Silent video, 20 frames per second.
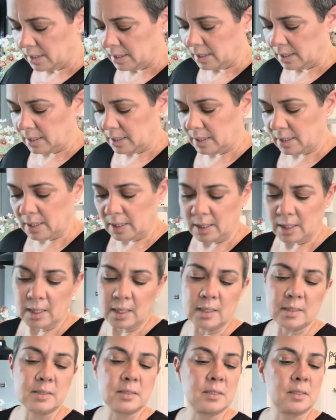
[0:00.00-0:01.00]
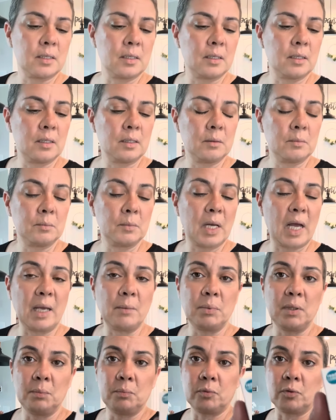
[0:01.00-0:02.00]
And I got some
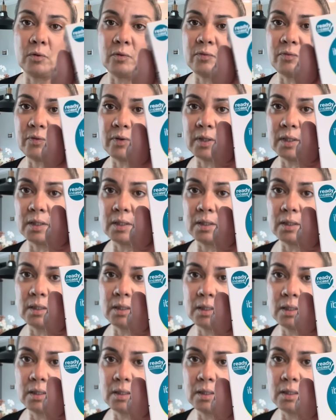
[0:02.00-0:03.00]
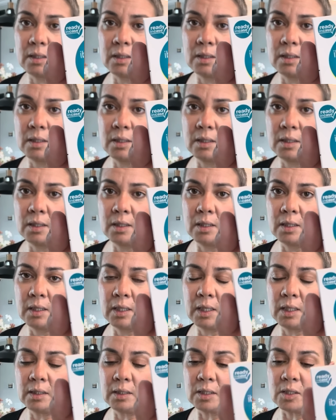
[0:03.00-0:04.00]
ibuprofen
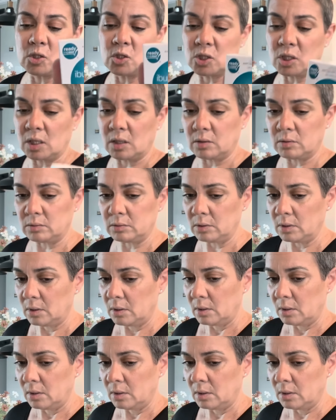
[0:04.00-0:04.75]
the gel.